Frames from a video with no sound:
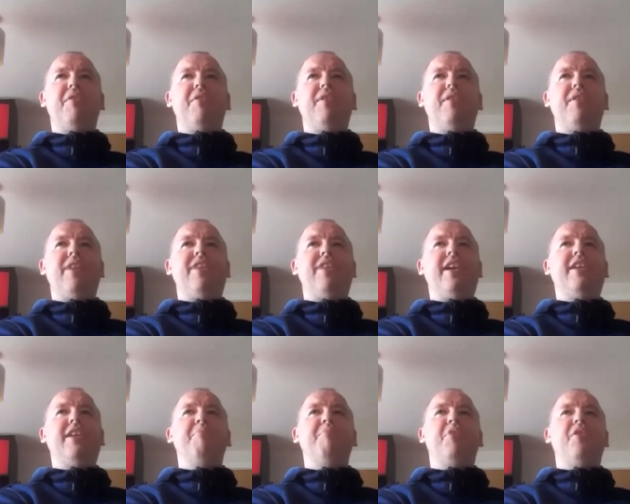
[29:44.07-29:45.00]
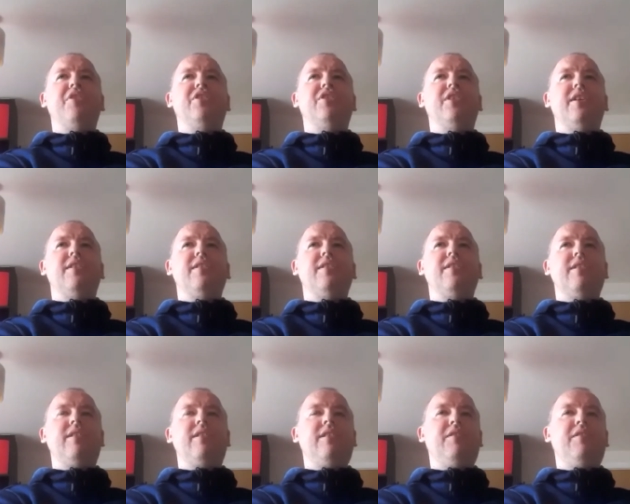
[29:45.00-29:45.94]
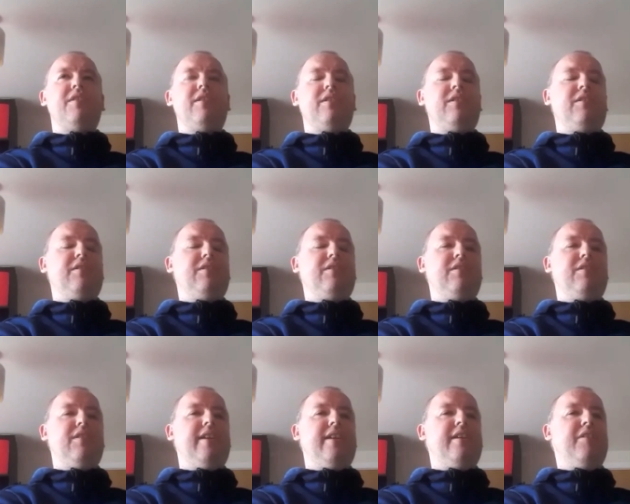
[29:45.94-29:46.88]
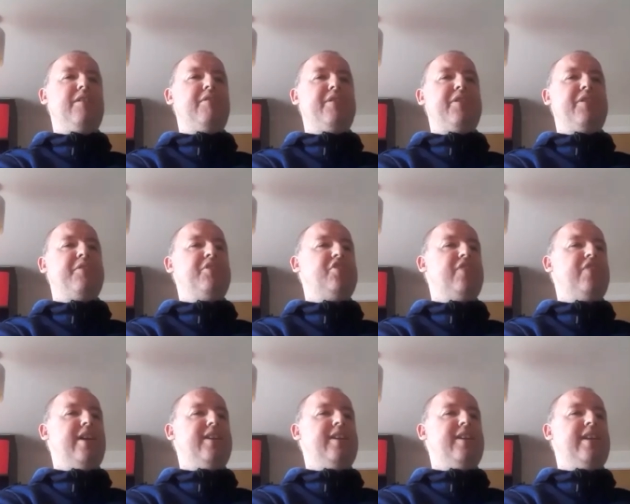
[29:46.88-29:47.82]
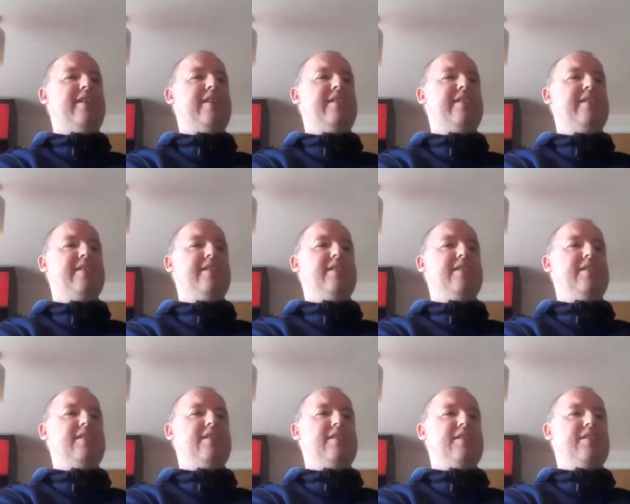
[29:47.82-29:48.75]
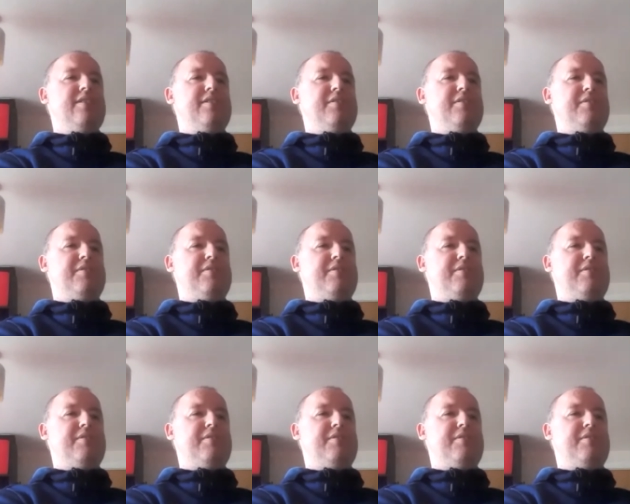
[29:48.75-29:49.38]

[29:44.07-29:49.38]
I think in bocce, you learn a lot through trial and error. So